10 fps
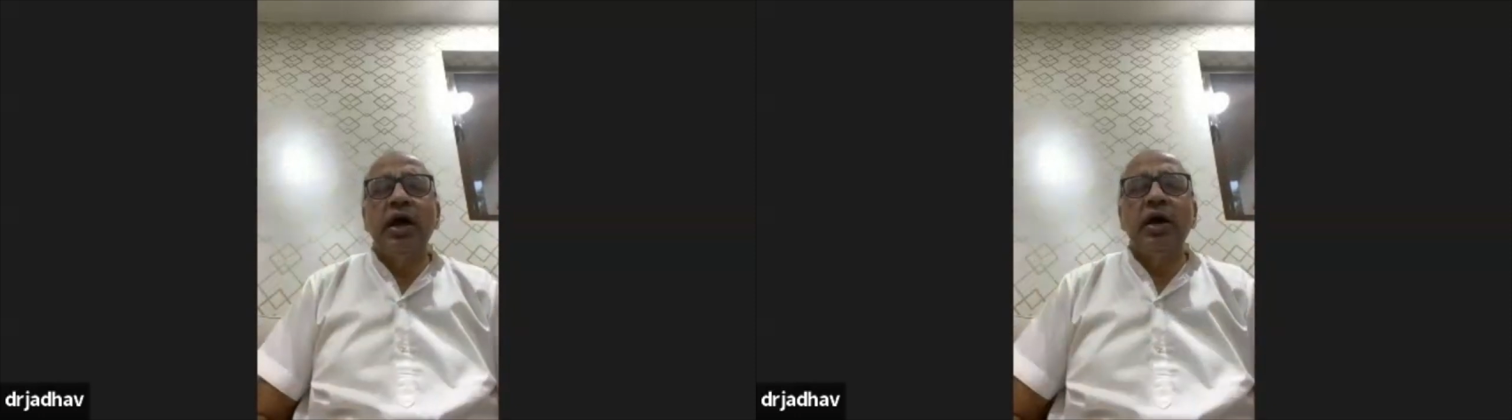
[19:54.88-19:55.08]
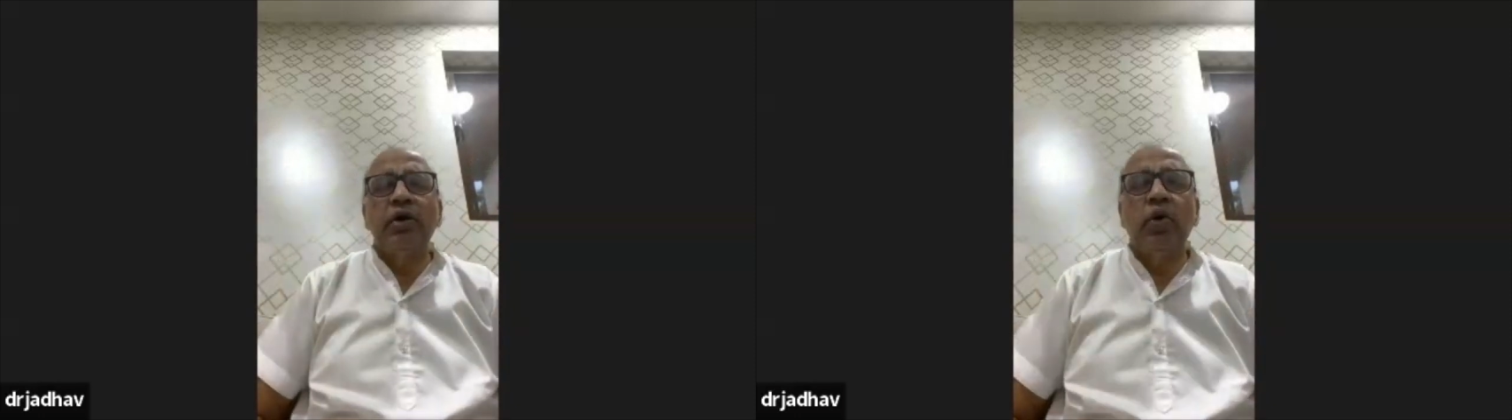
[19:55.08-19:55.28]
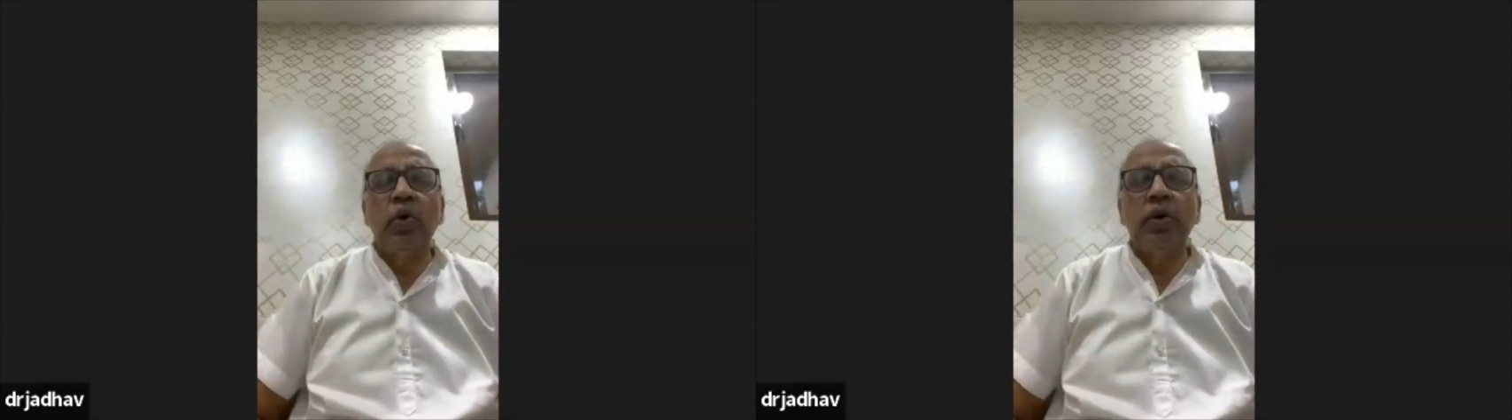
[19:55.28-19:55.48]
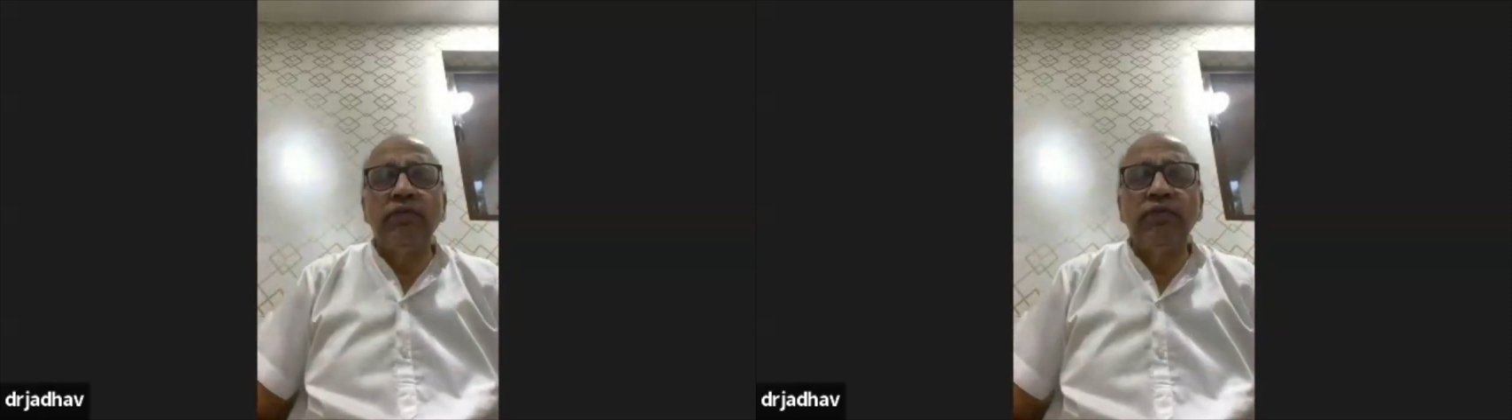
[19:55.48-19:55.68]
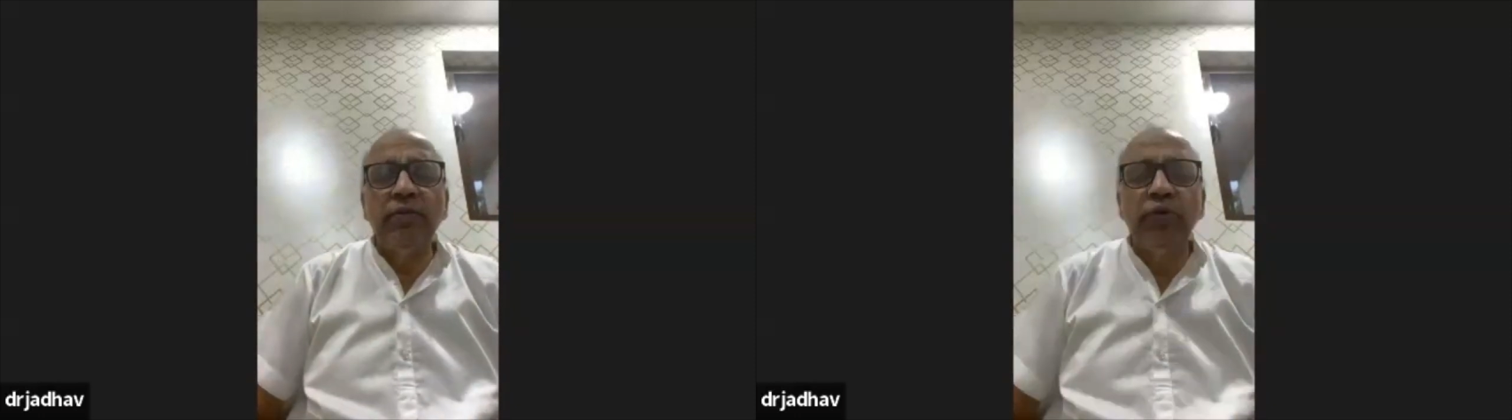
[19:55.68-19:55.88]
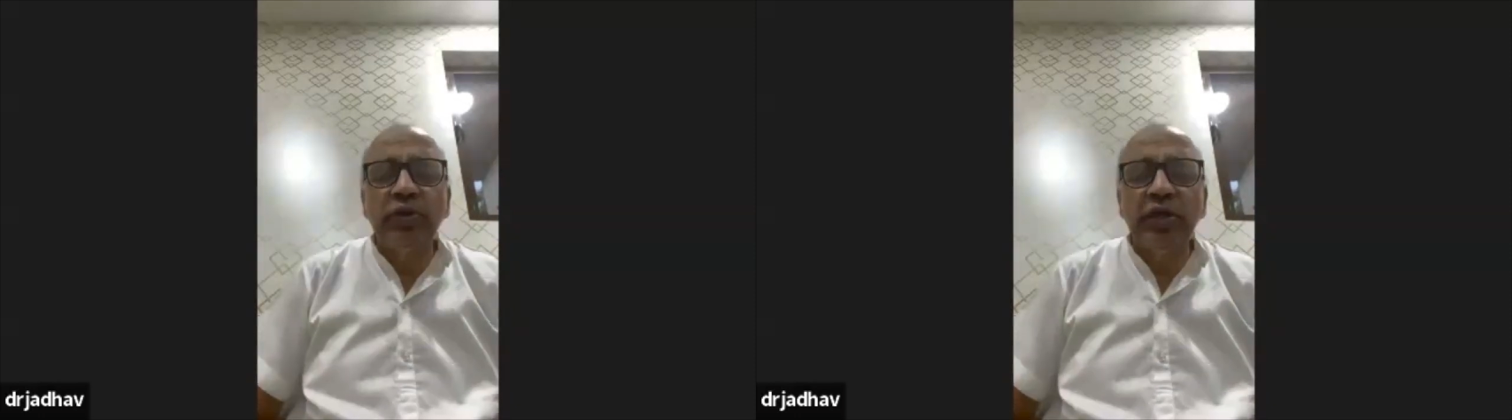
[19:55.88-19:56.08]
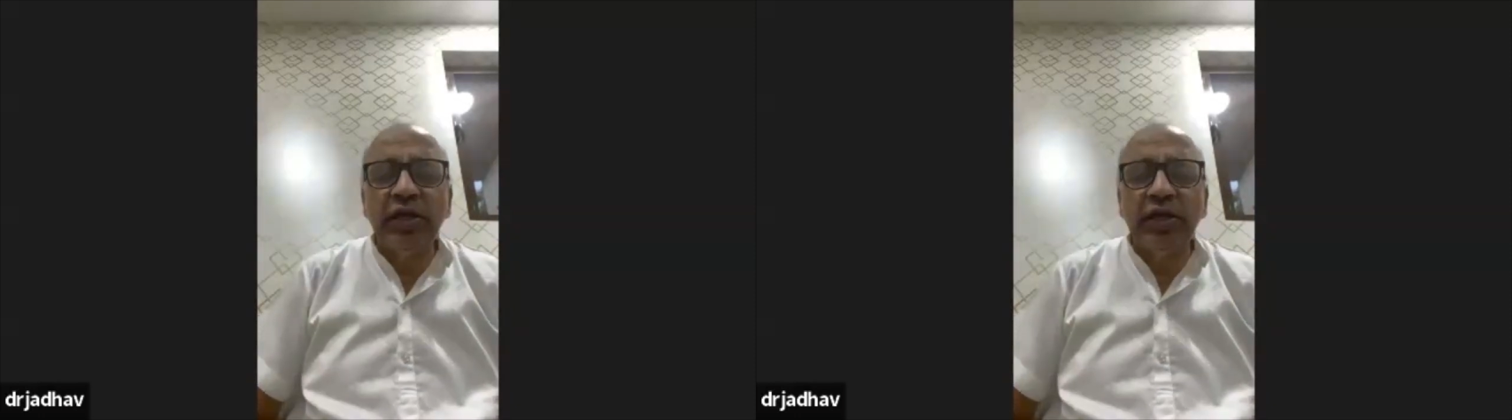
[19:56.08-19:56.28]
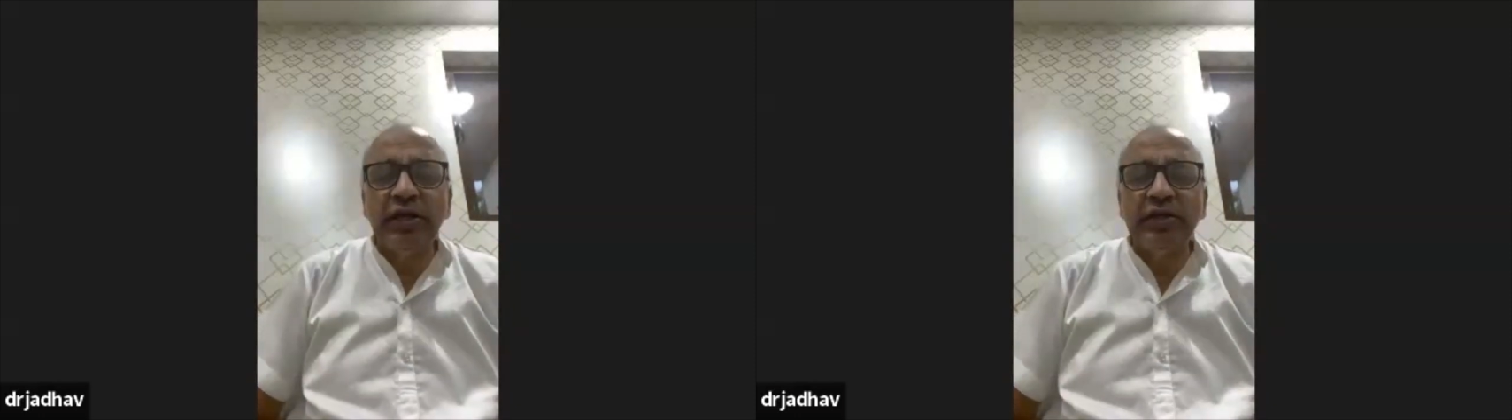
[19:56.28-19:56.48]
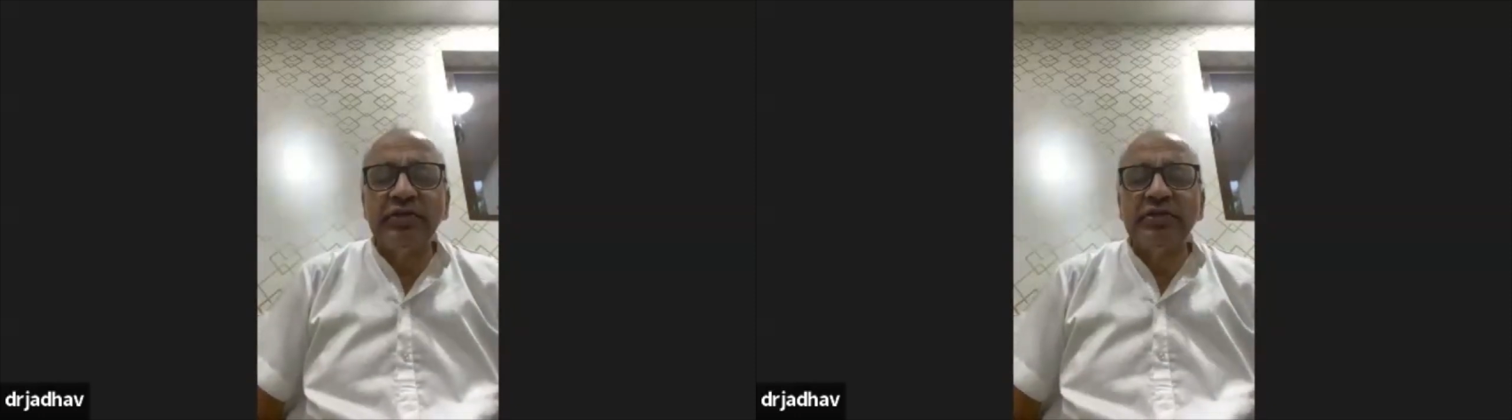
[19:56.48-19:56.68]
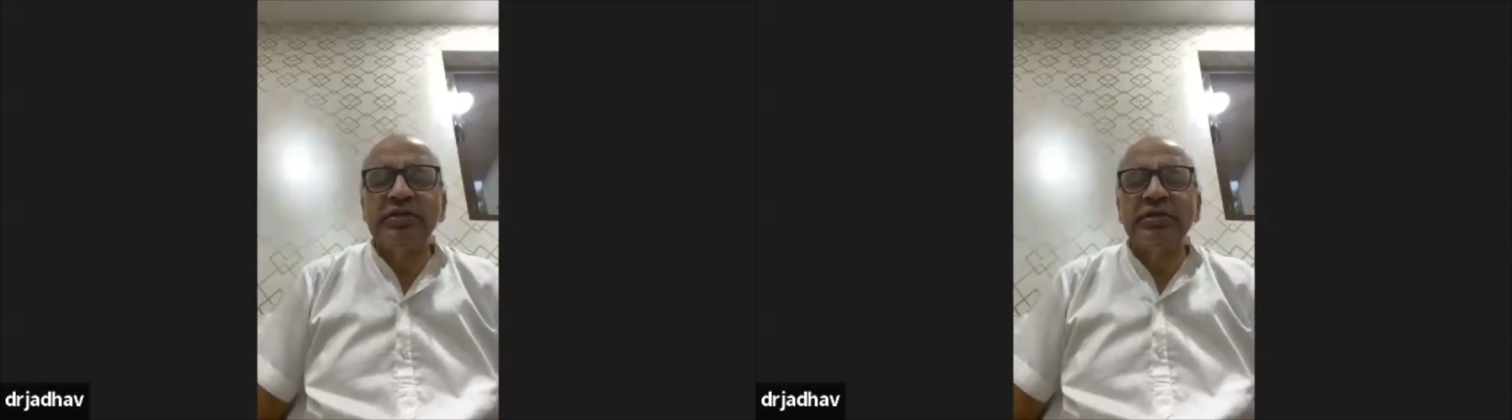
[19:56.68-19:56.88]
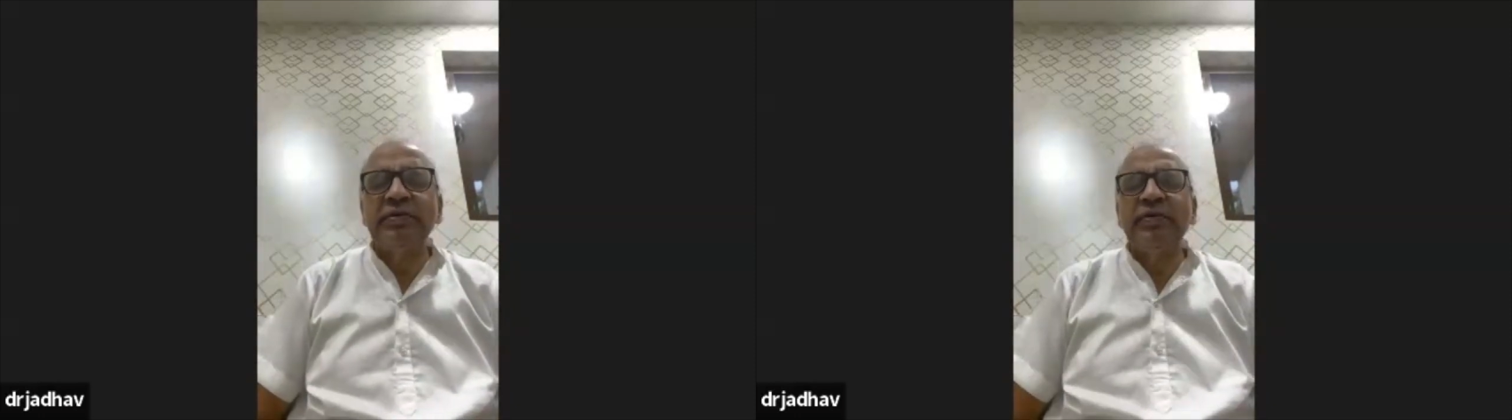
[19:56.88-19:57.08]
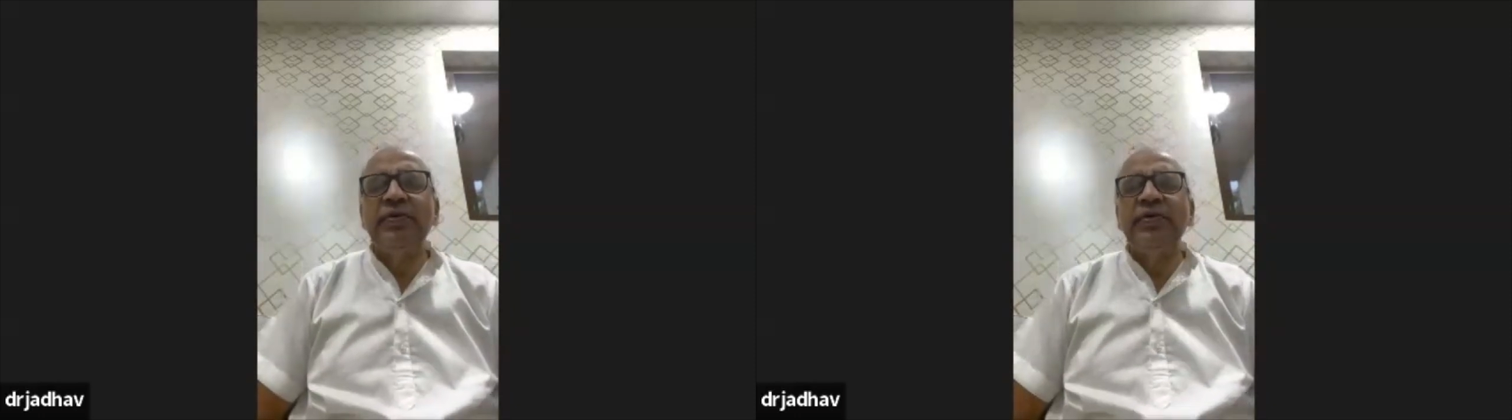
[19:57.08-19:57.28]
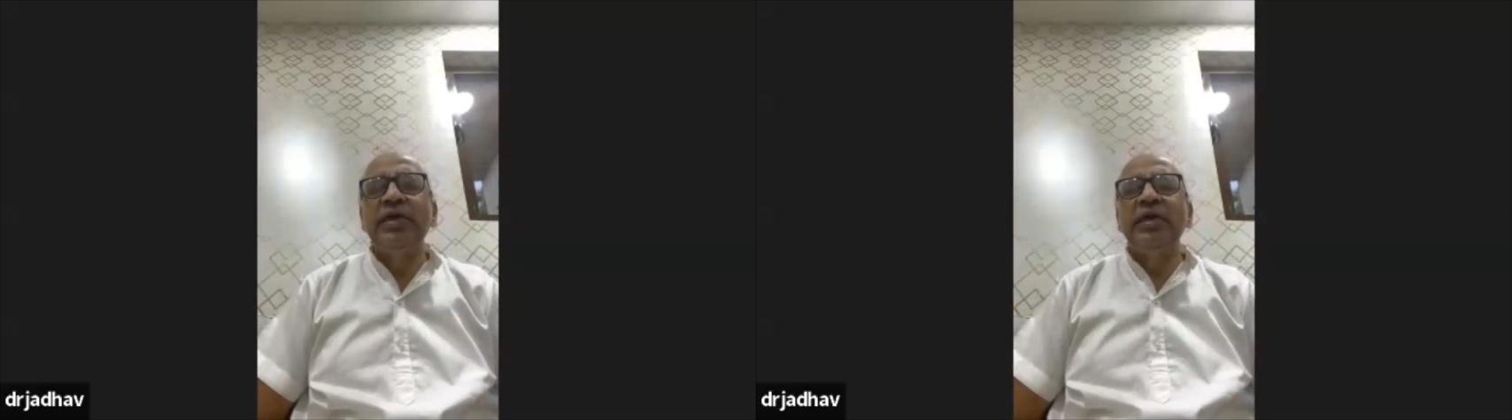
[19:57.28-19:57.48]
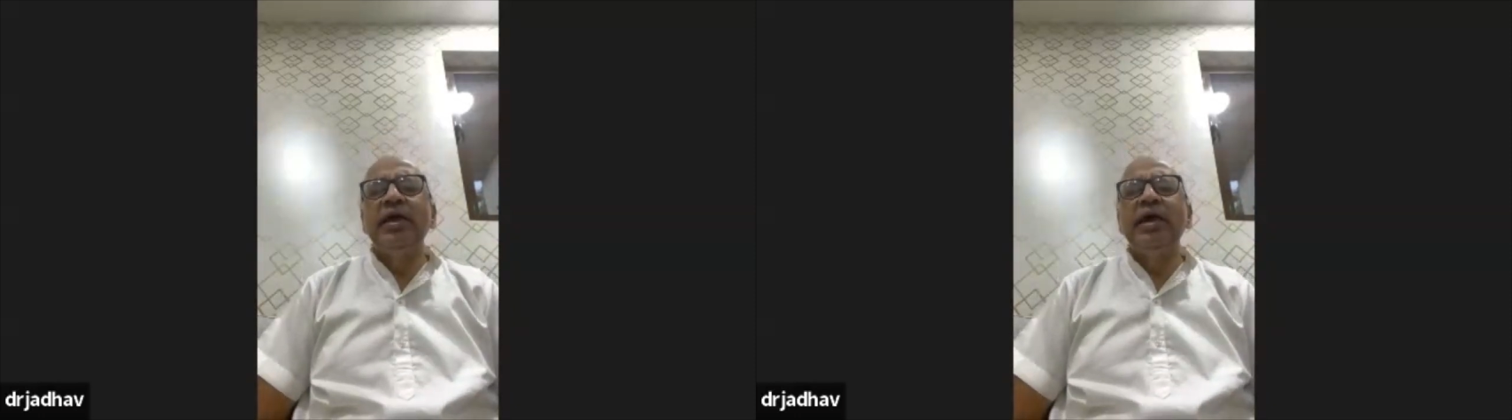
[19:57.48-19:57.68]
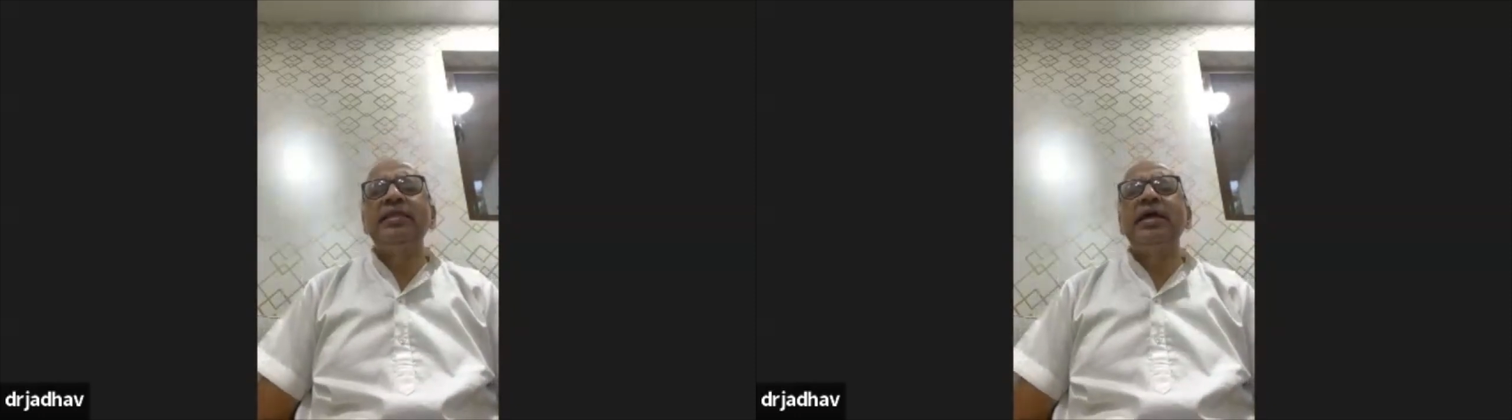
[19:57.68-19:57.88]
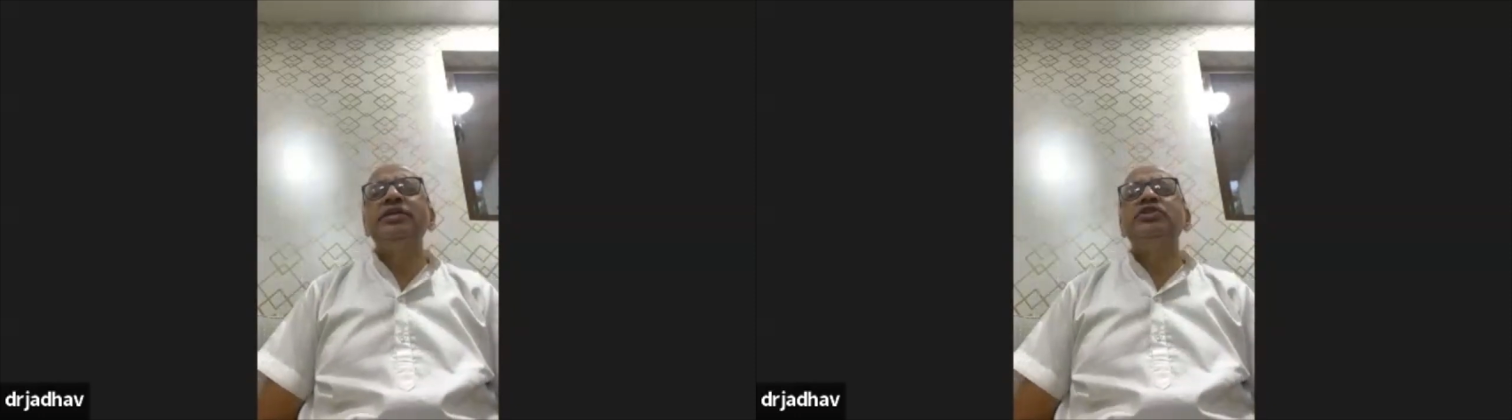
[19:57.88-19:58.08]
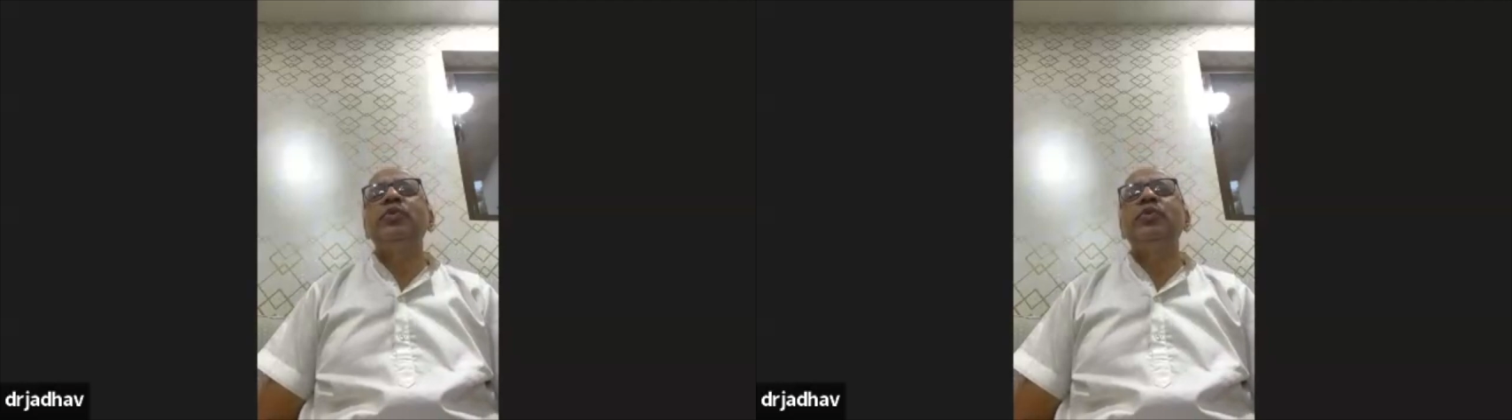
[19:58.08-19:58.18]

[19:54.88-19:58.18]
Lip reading: are called vibhutis. And that is